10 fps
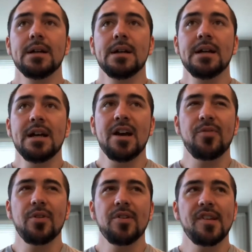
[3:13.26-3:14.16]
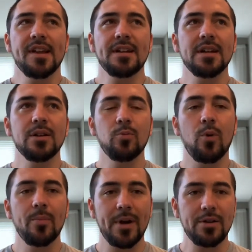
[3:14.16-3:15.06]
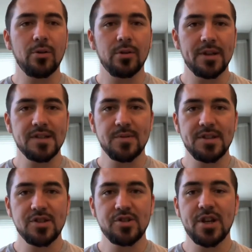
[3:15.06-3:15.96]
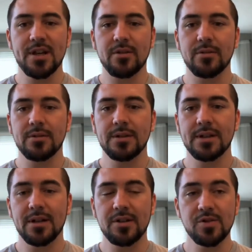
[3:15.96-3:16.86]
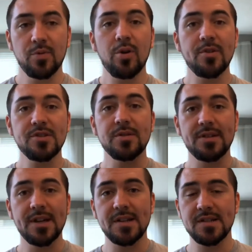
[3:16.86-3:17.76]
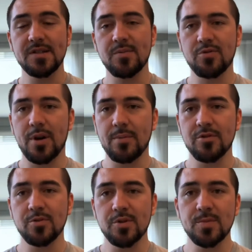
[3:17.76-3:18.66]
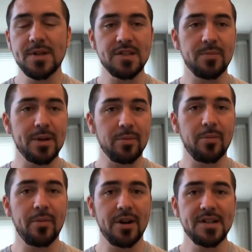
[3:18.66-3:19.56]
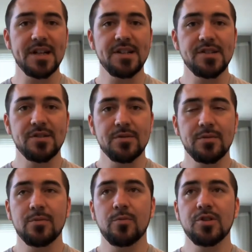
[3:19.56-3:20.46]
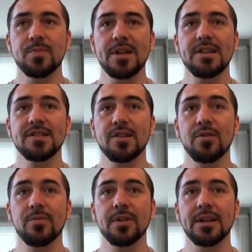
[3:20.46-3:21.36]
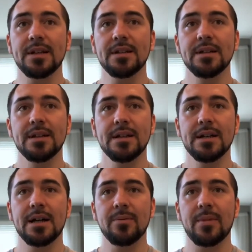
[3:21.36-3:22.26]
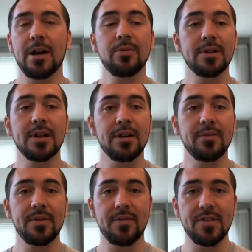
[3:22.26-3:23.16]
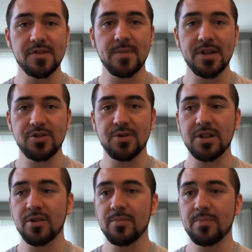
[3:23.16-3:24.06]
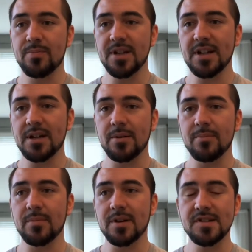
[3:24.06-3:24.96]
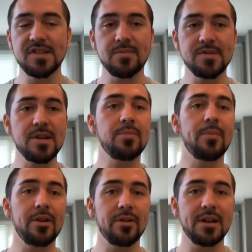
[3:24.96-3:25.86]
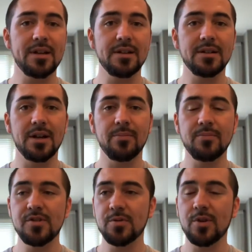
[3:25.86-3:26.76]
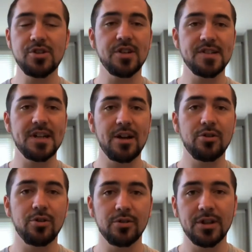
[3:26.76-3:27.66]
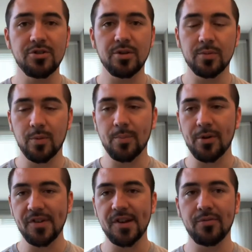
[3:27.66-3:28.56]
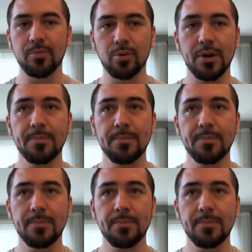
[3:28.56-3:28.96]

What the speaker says: As far as like what my goal is with this channel, because we're almost to 1,000 subscribers, which means I'll be able to monetize soon, which means hopefully I would love if this ministry could become some supplementary income to what Chelsea and I are currently doing. We're both self-employed.